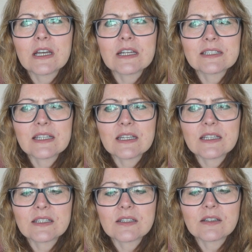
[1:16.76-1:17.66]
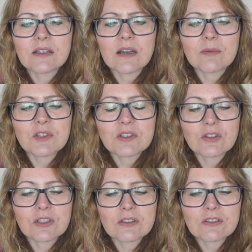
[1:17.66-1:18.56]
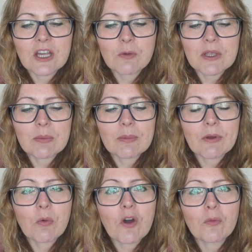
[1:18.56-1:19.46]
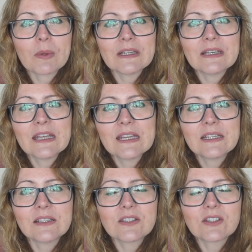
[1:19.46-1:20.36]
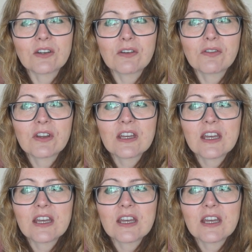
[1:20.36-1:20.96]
I said, I'm just going to tell people about what I've been knitting and stuff.